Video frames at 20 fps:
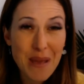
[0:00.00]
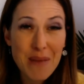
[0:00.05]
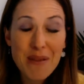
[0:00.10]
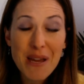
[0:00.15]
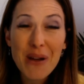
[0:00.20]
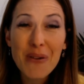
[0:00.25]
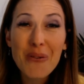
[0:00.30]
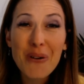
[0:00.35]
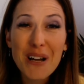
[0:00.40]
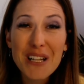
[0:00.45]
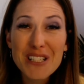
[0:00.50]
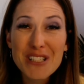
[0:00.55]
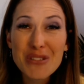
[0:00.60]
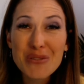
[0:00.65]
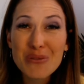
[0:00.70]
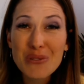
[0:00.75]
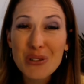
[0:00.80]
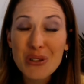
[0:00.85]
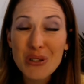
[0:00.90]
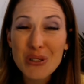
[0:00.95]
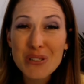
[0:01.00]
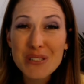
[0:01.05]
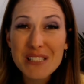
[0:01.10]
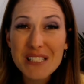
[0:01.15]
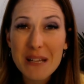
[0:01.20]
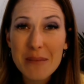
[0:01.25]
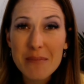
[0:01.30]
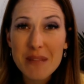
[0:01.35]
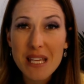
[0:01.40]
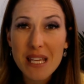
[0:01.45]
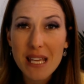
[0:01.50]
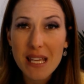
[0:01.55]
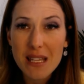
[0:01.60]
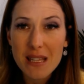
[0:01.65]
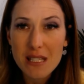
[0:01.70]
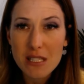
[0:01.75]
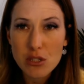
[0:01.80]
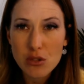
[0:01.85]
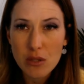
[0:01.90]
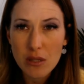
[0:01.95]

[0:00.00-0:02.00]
Maybe I want to learn something in the